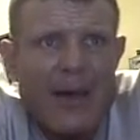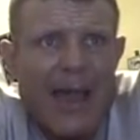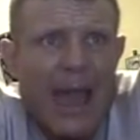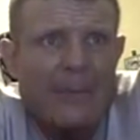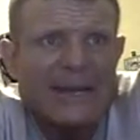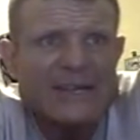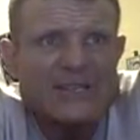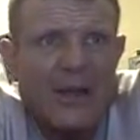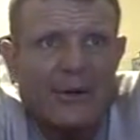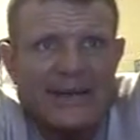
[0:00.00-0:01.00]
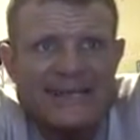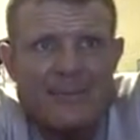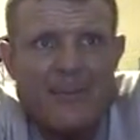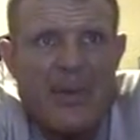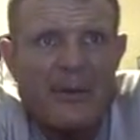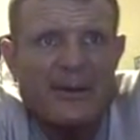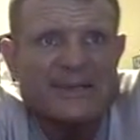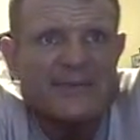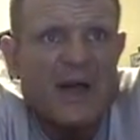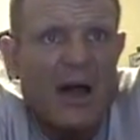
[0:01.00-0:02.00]
about how many charities
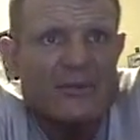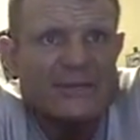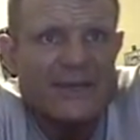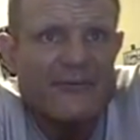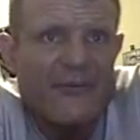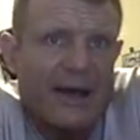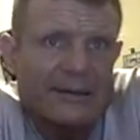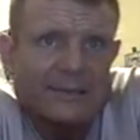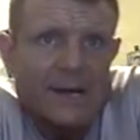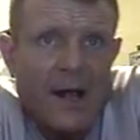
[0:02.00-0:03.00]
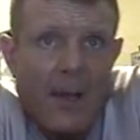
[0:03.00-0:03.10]
billions of dollars can fund,